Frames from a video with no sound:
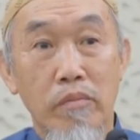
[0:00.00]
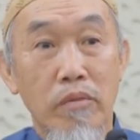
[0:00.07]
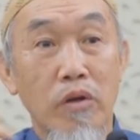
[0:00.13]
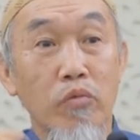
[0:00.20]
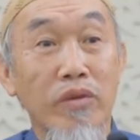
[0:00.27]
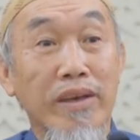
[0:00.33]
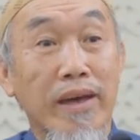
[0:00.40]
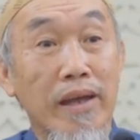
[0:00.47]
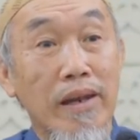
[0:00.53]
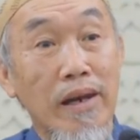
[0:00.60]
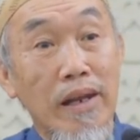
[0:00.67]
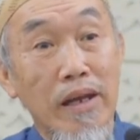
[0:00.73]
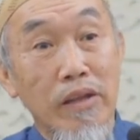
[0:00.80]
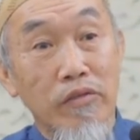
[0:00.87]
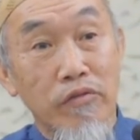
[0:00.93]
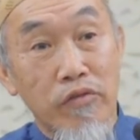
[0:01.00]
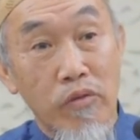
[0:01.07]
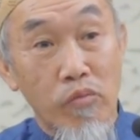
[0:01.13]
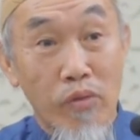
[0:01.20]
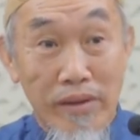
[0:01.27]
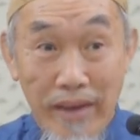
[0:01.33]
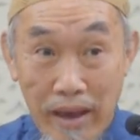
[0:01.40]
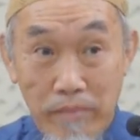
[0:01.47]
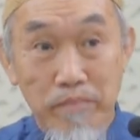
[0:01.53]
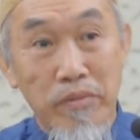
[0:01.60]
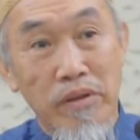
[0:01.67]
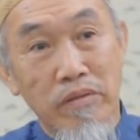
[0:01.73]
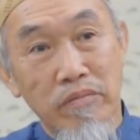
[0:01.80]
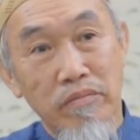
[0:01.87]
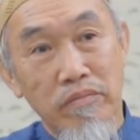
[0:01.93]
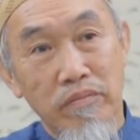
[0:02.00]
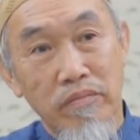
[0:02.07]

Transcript: But we can learn from what happened.